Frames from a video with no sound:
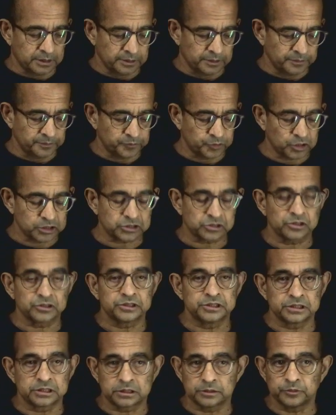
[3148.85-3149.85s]
Poisson
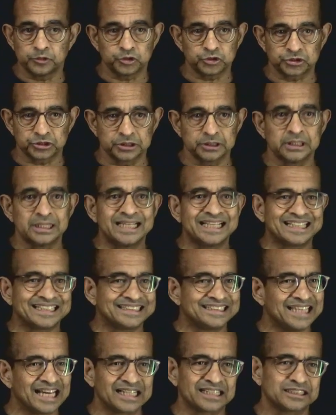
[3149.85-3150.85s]
distribution.
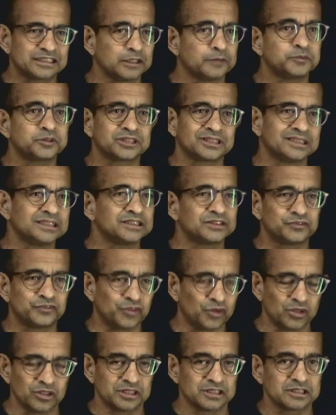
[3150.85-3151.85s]
That assumption is
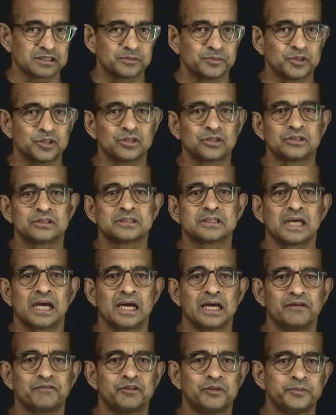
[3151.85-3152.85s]
false because I
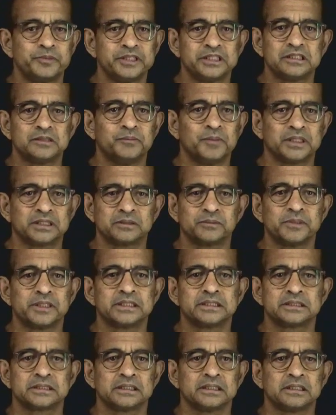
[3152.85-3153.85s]
have repeated measurements
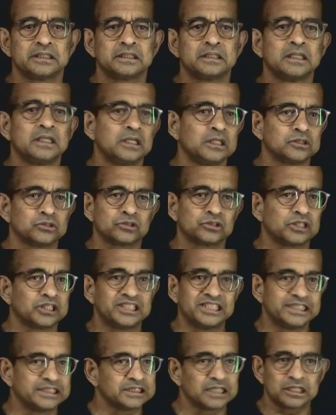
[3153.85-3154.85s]
here, so the
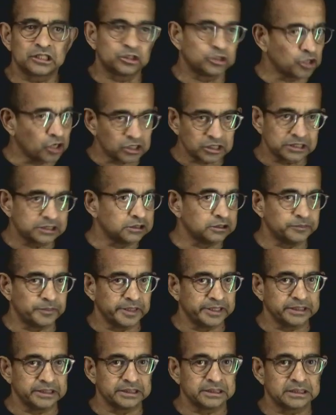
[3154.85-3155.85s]
data are not
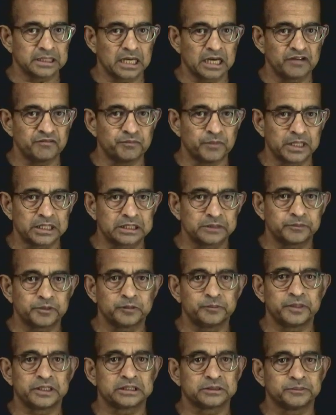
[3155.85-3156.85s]
independent. I have multiple
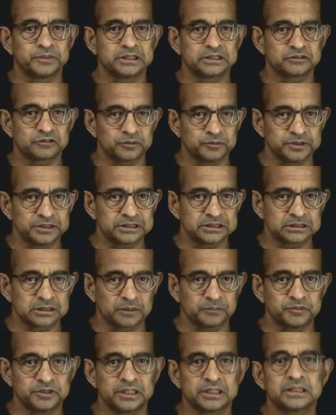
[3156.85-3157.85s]
measurements from each
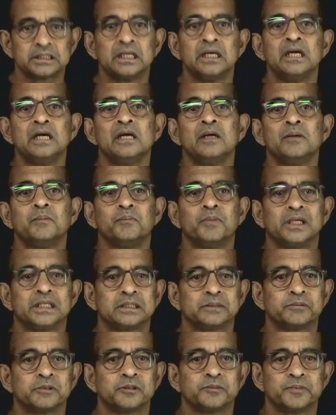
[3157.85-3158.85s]
subject,
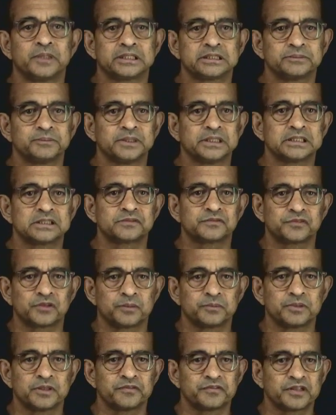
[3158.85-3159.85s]
multiple measurements from
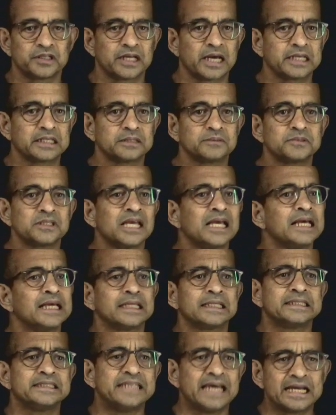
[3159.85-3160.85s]
different items.
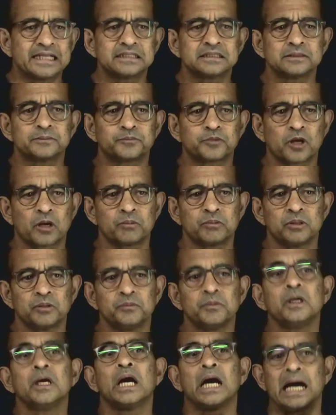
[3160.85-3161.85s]
That's a
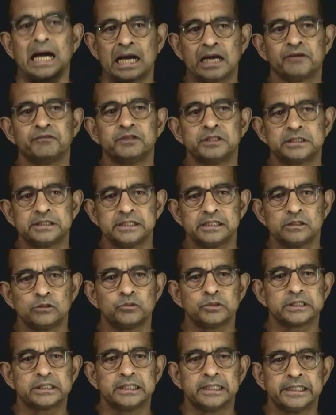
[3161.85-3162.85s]
problem I will deal
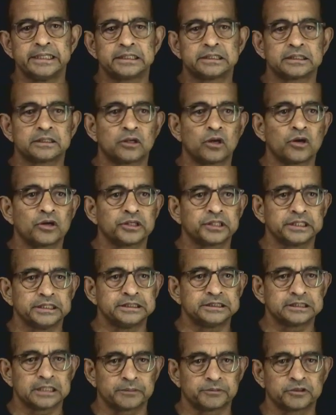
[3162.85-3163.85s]
with later on in
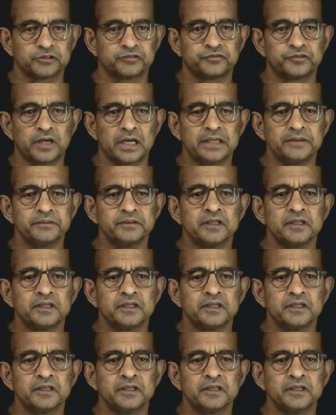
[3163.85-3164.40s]
chapter 5.